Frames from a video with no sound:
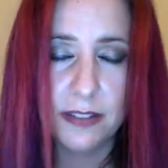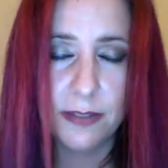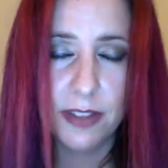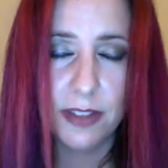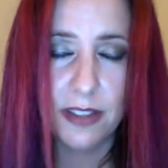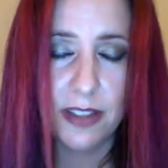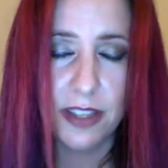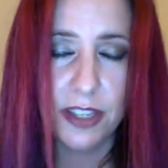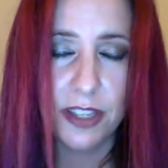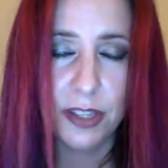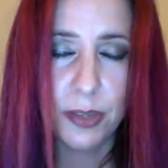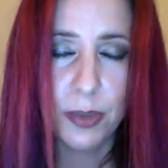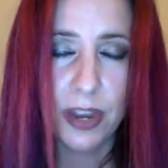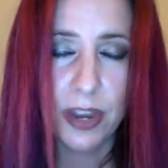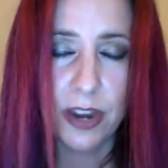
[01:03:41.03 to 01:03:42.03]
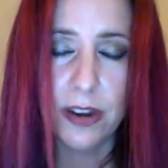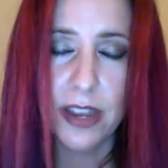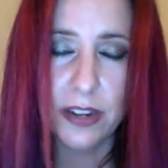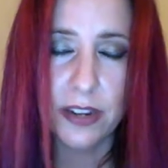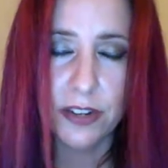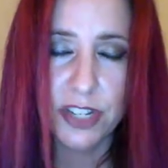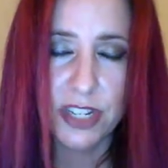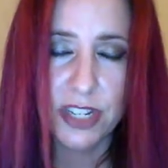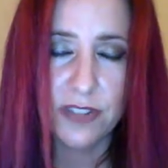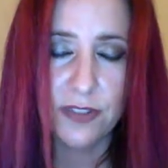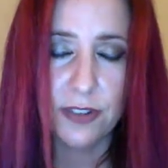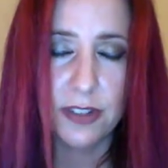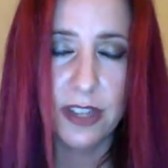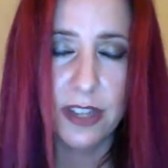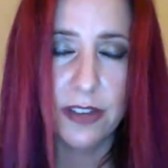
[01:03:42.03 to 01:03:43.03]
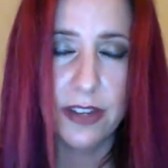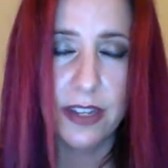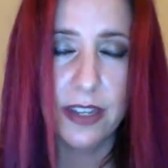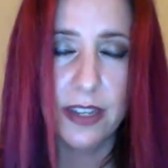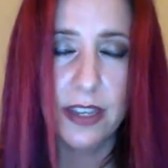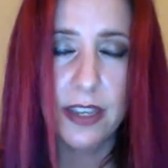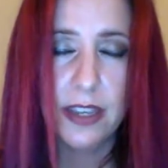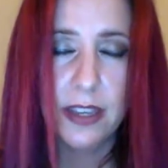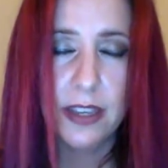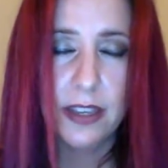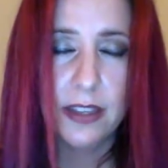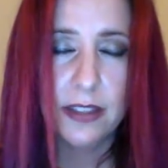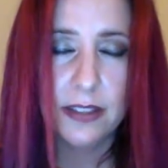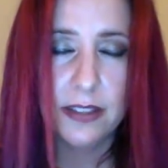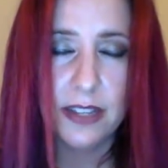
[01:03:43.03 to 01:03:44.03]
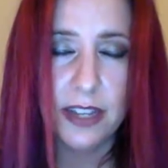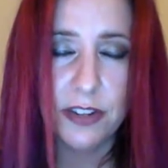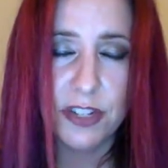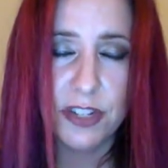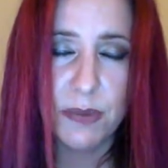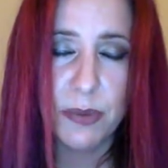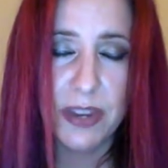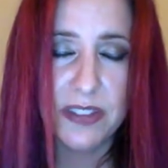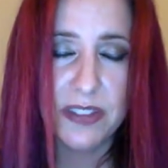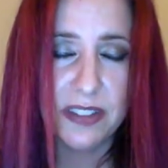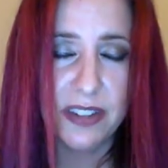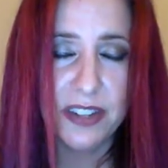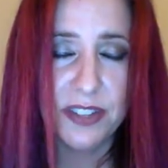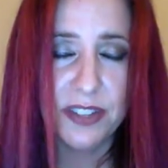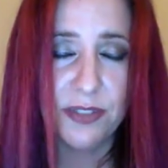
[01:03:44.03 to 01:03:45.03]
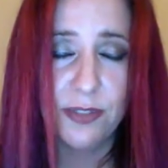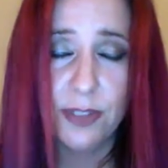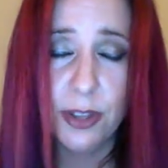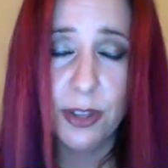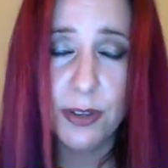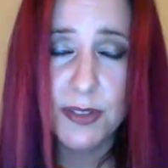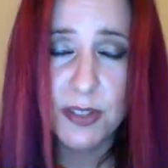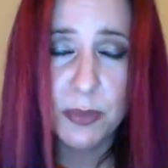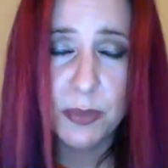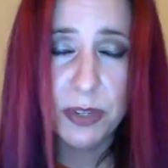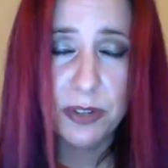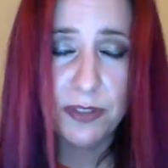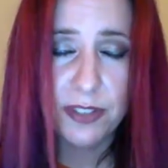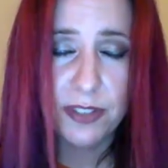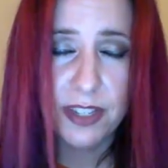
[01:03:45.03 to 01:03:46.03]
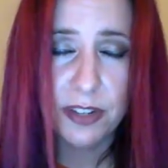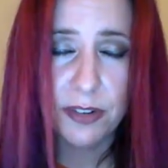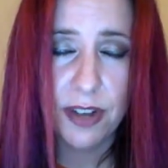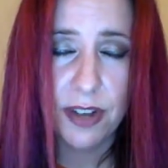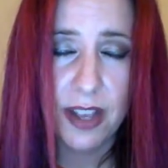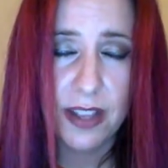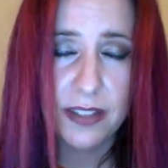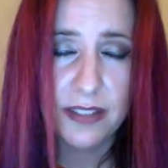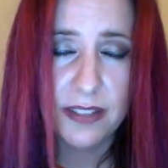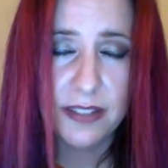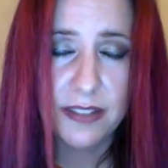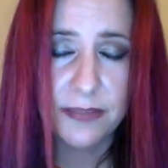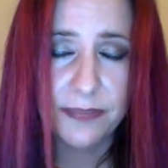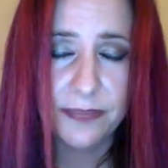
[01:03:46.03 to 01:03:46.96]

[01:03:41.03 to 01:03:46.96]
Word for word: We thank you, air energy, for allowing the energy we raised tonight to flow so beautifully across.